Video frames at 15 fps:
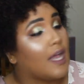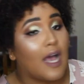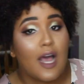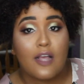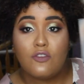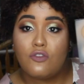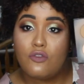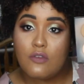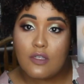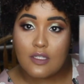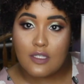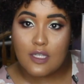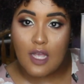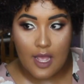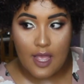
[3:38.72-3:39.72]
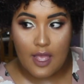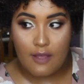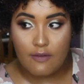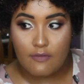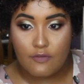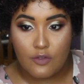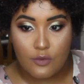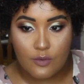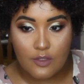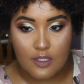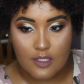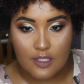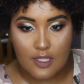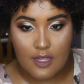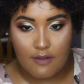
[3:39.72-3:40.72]
as you can see, I have used
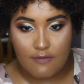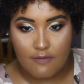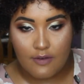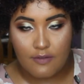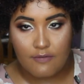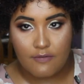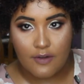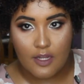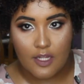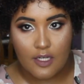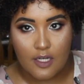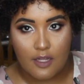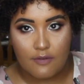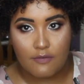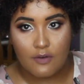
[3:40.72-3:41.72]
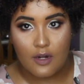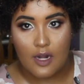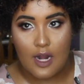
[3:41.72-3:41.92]
this every freaking day for